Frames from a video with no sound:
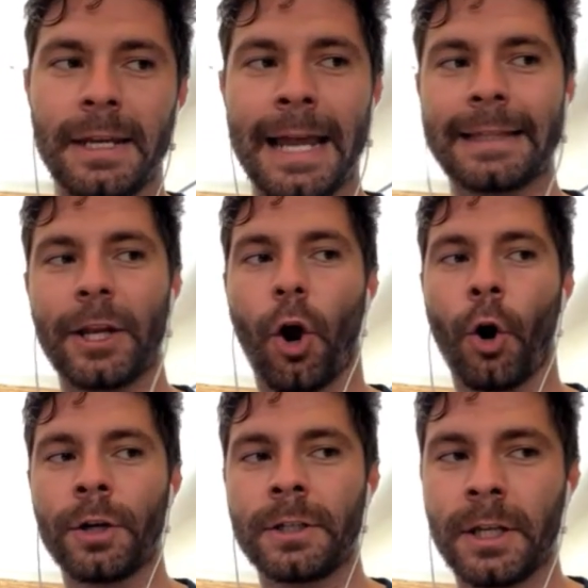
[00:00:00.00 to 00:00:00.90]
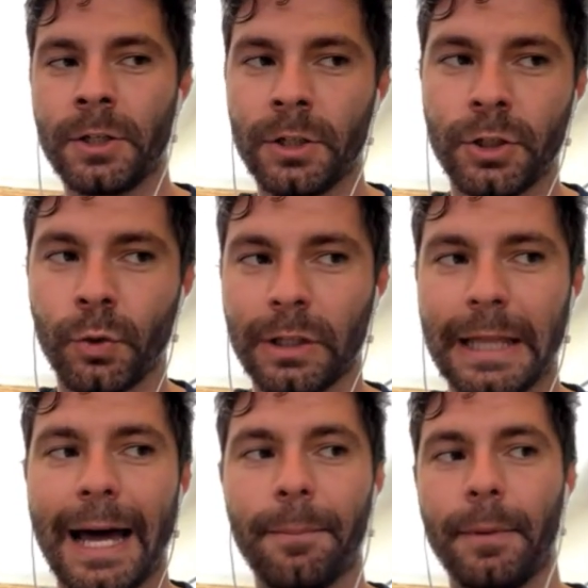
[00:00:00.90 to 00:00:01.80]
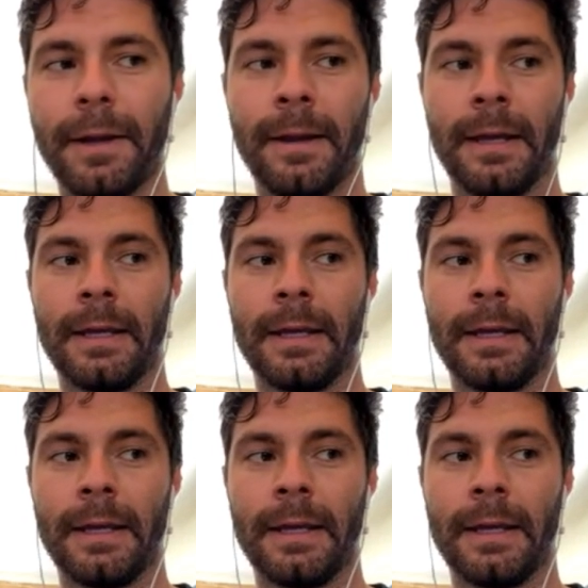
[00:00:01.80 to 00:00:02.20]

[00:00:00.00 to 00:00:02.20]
Not that Harden didn't do a lot, but